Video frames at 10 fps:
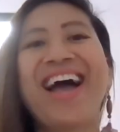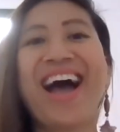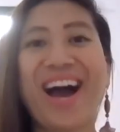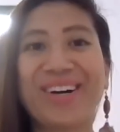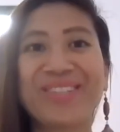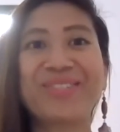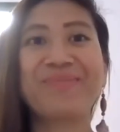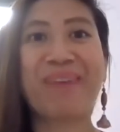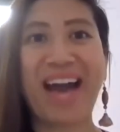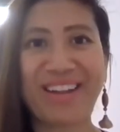how to
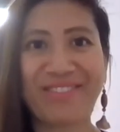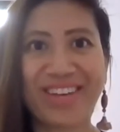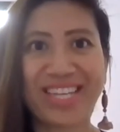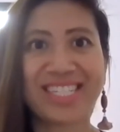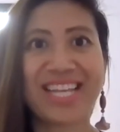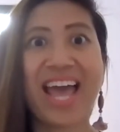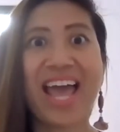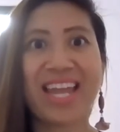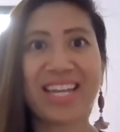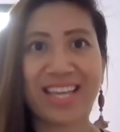manifest
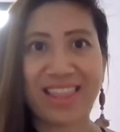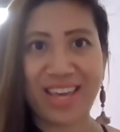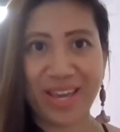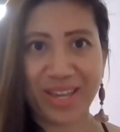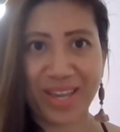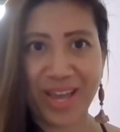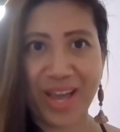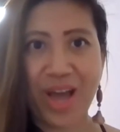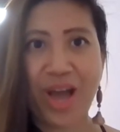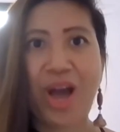anything
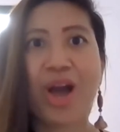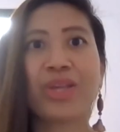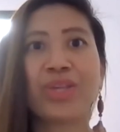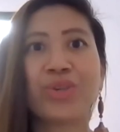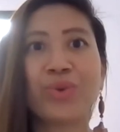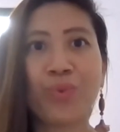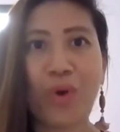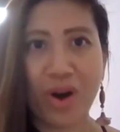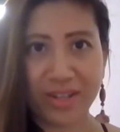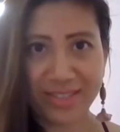you
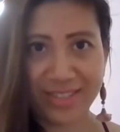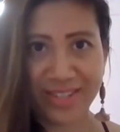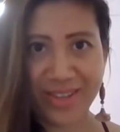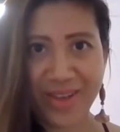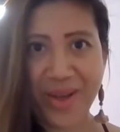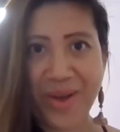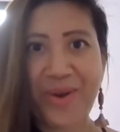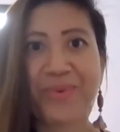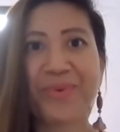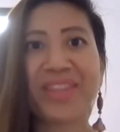want
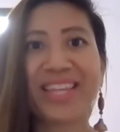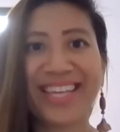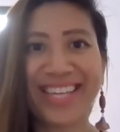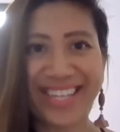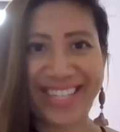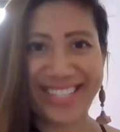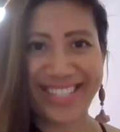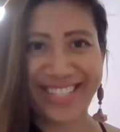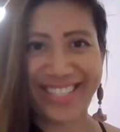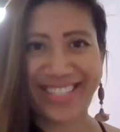with
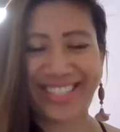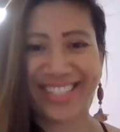ease.